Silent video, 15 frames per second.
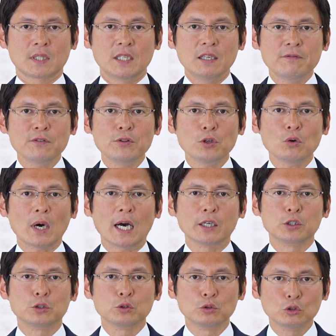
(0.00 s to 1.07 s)
Even though
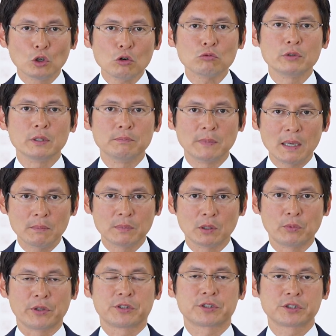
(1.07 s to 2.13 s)
I do not remember
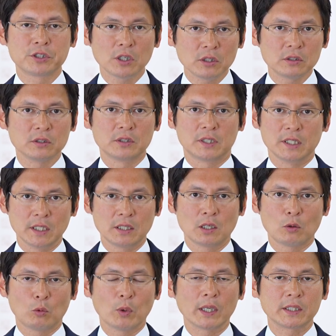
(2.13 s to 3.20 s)
with certainty
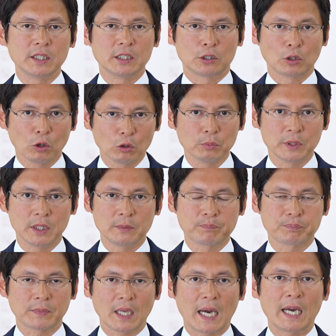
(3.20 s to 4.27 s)
what he told me,
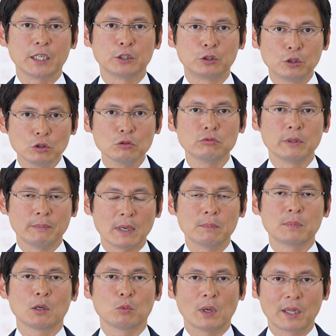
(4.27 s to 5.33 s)
I do
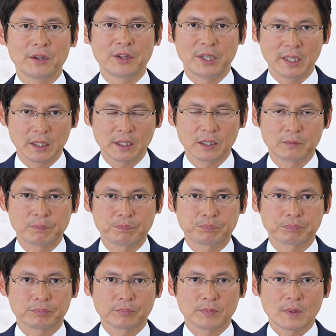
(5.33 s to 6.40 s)
remember one thing.
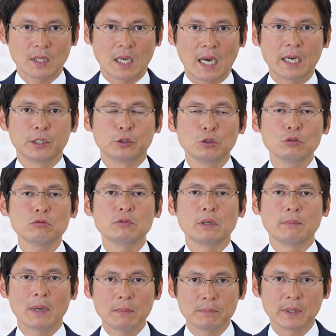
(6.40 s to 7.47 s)
I do
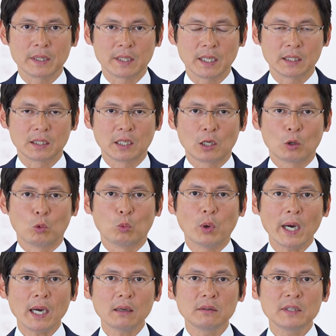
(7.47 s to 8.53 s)
remember that
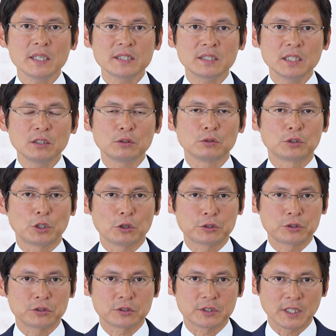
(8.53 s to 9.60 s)
while listening to
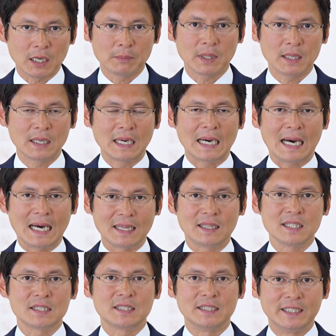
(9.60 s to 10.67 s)
Kyoshu-sama at
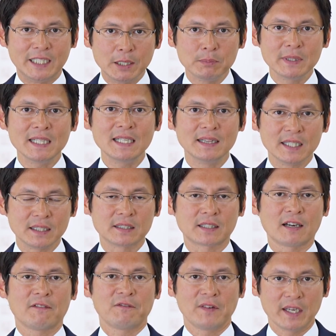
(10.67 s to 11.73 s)
this dimly lit
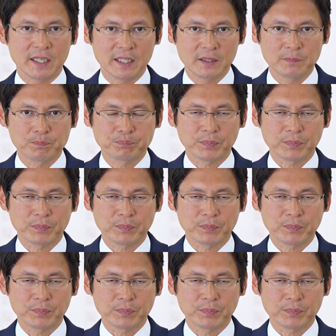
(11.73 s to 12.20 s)
cafe,